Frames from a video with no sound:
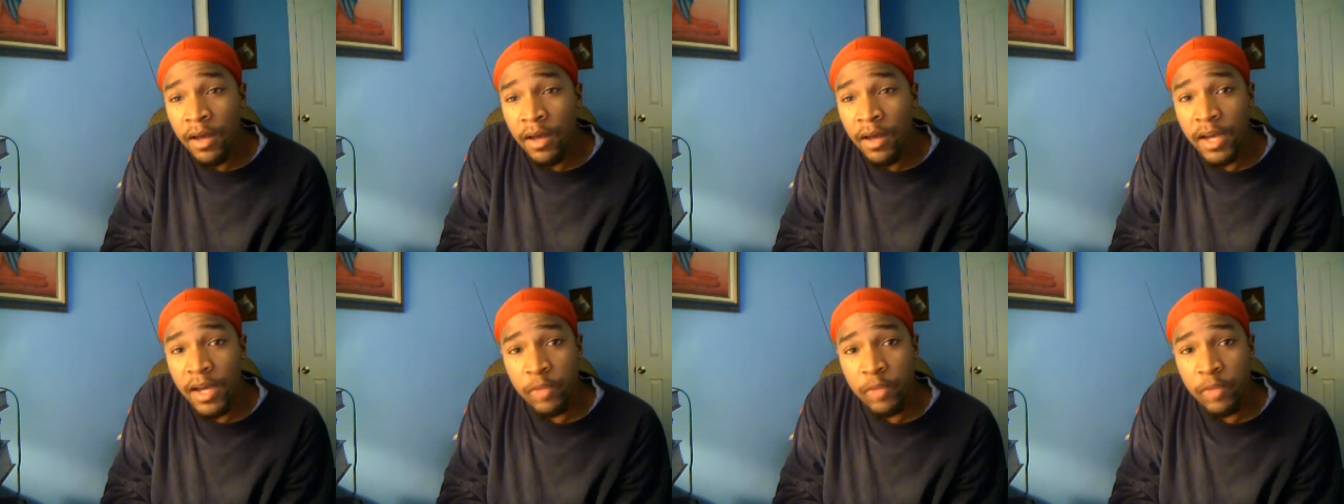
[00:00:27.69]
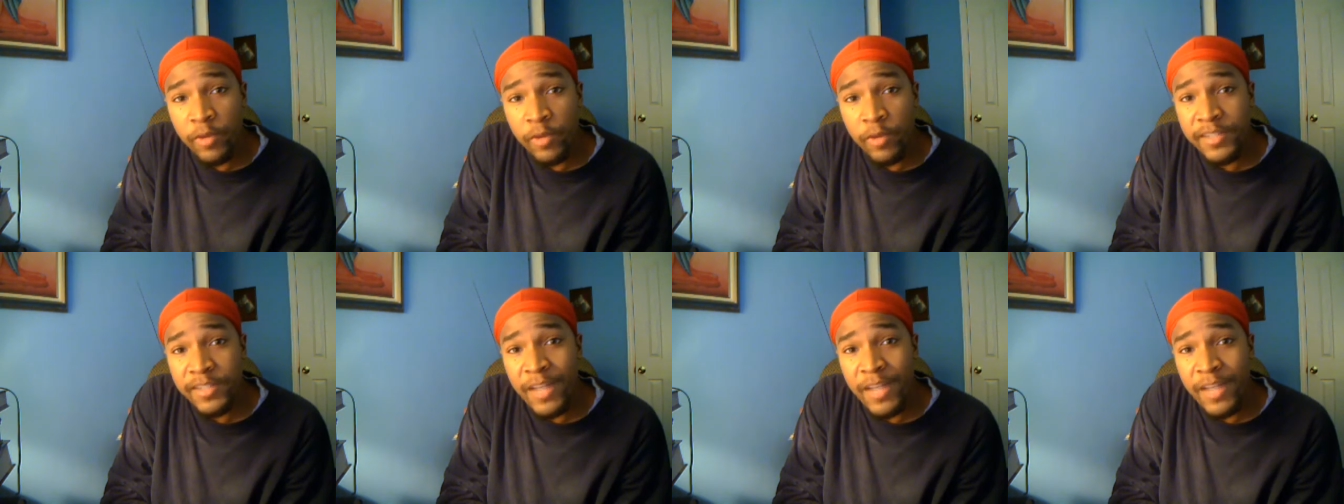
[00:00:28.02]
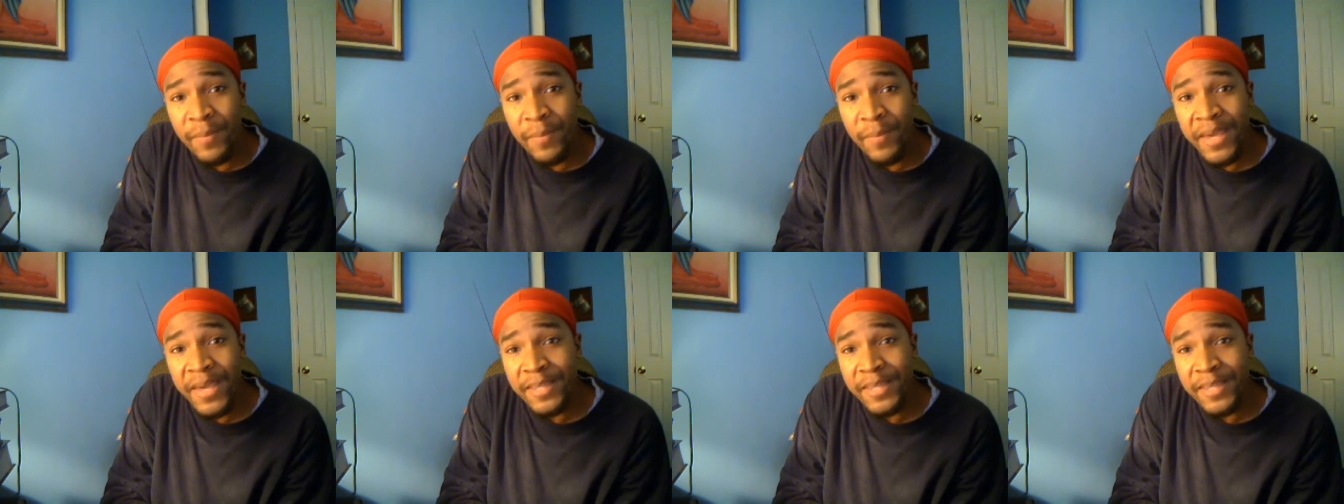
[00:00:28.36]
Uh, the reason I'm
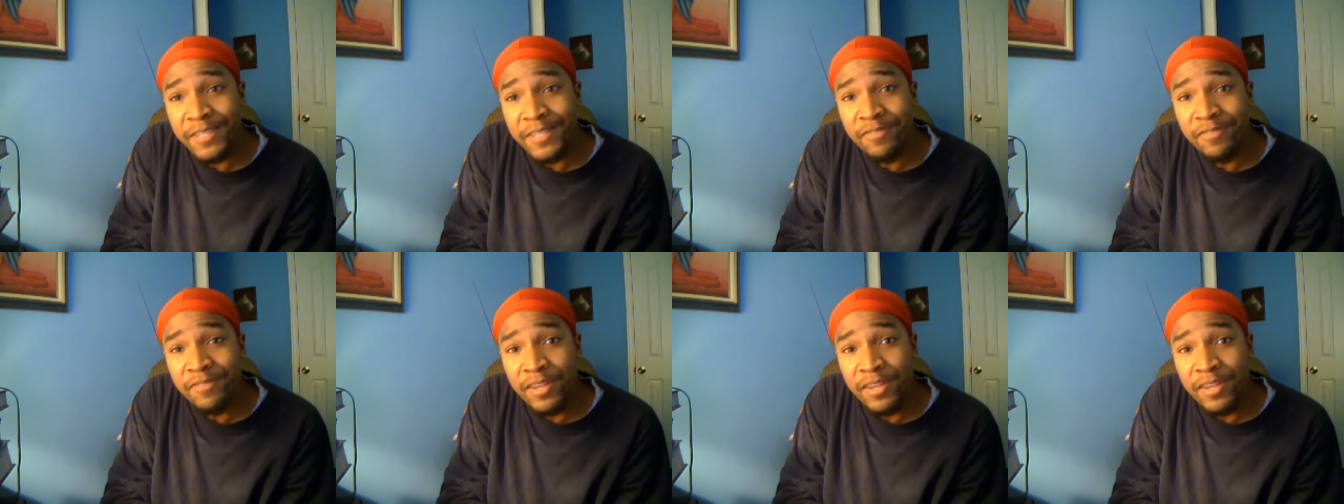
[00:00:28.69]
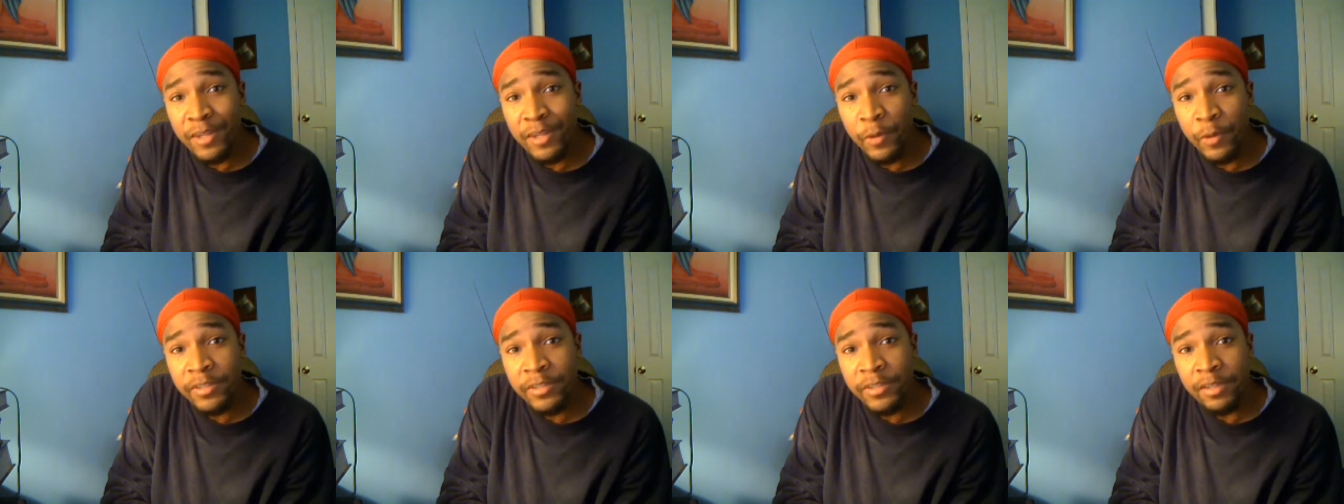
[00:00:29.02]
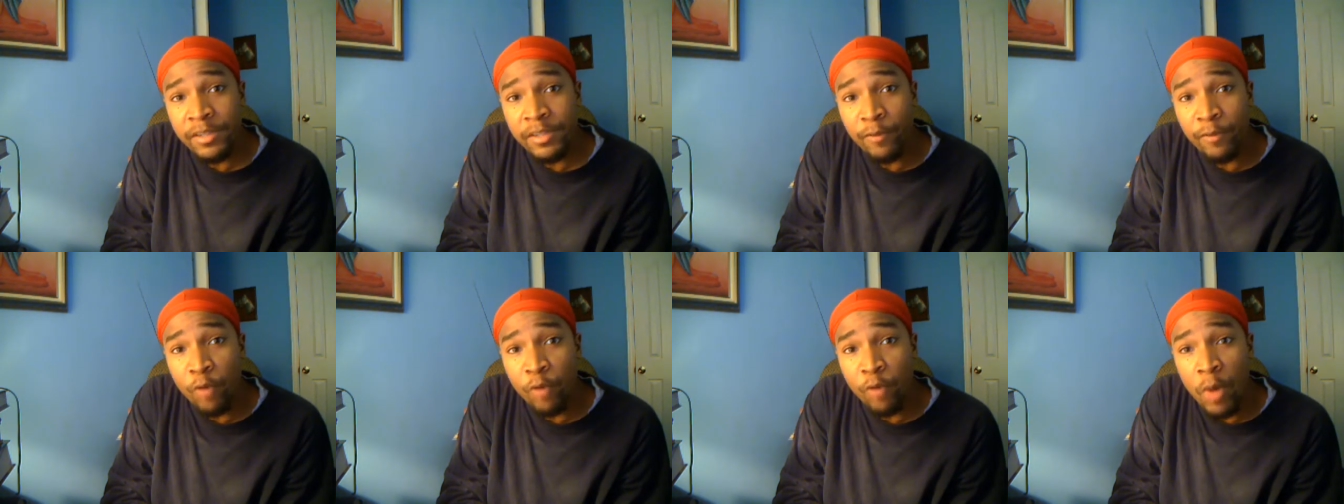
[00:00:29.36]
making this video is to
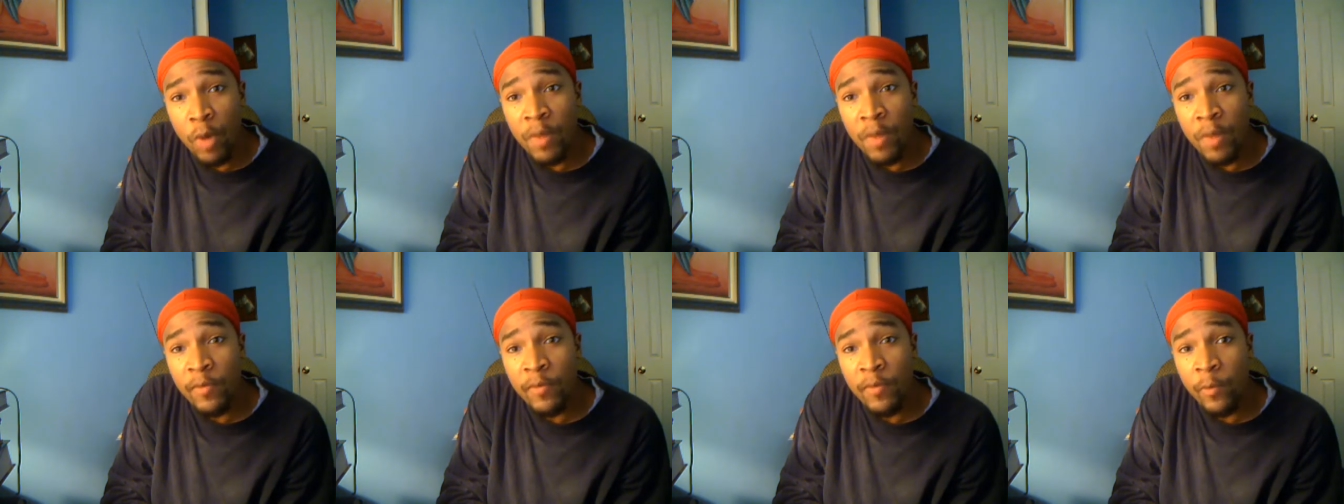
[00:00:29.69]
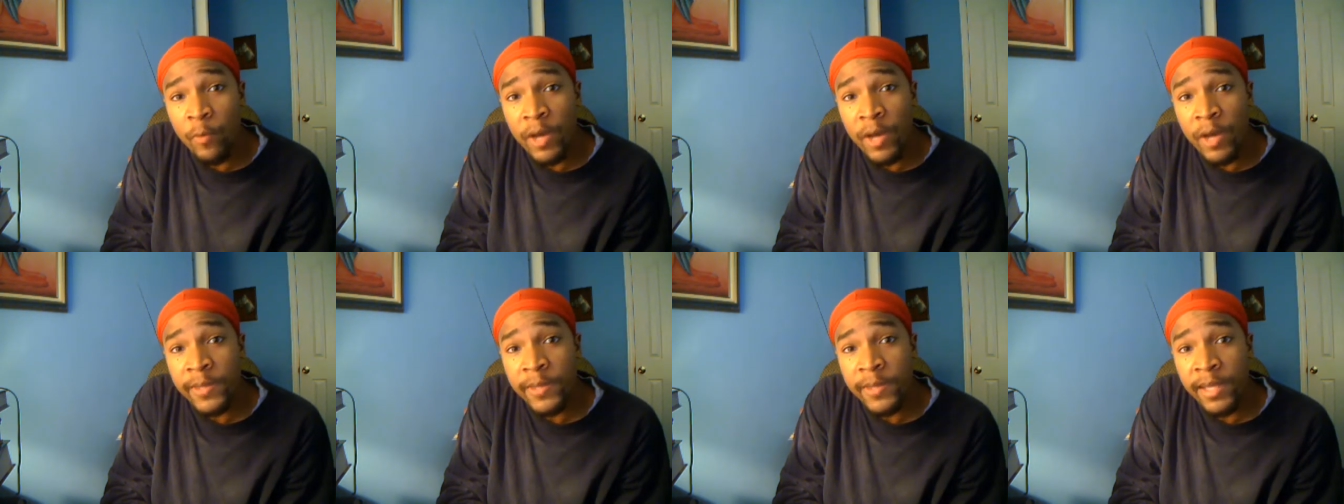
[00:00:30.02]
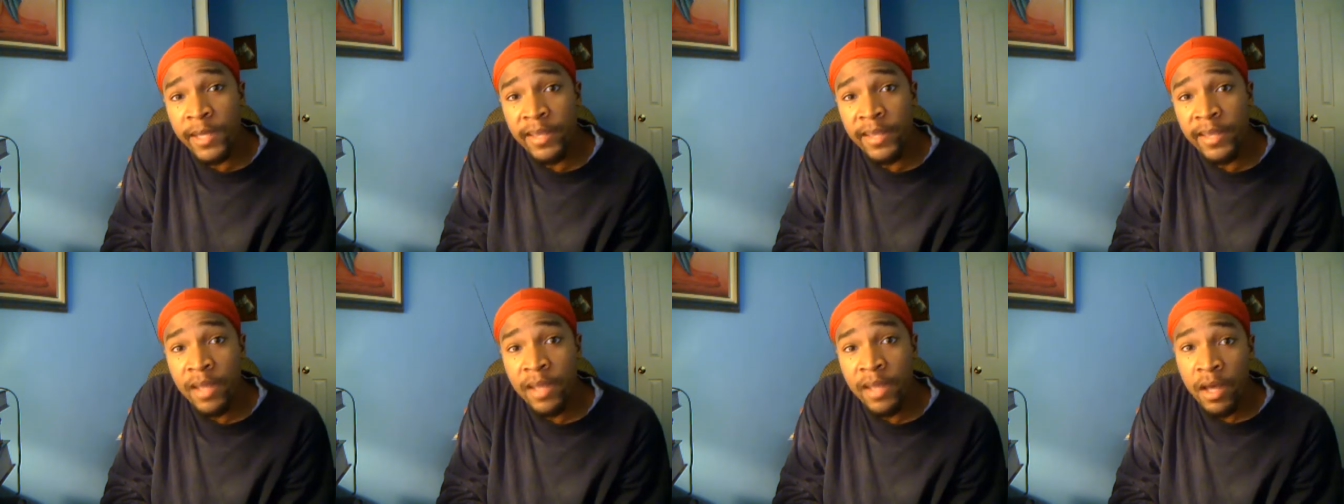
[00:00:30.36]
inform everyone
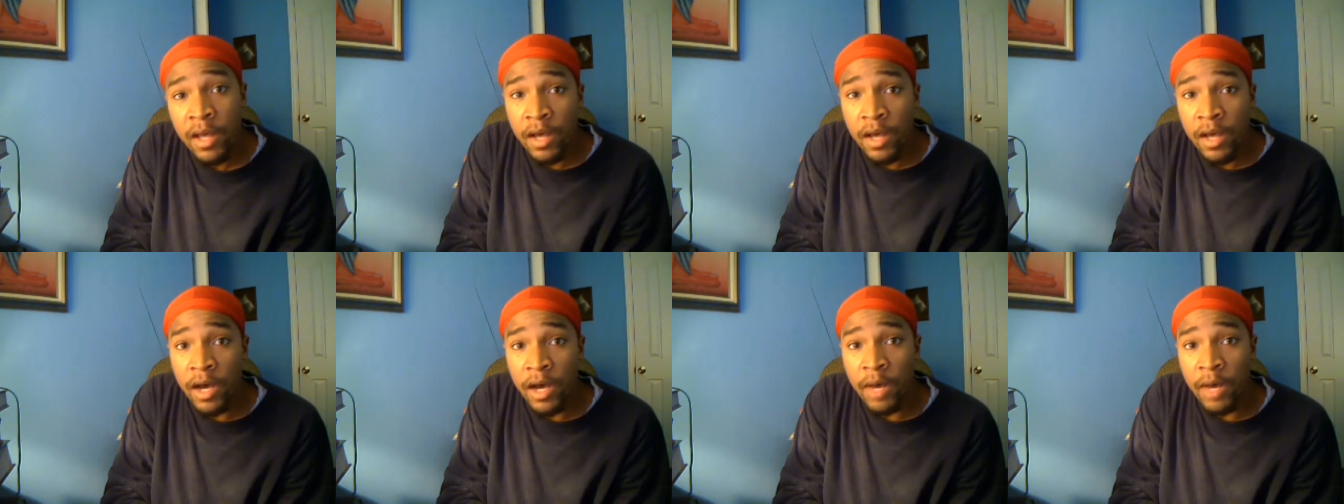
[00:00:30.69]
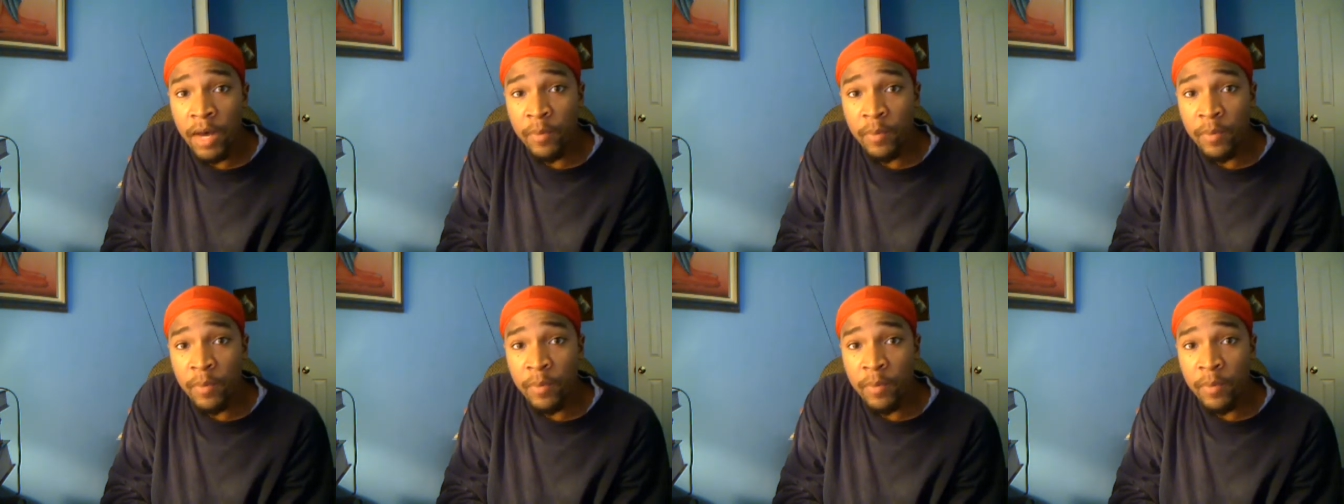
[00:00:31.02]
that uh,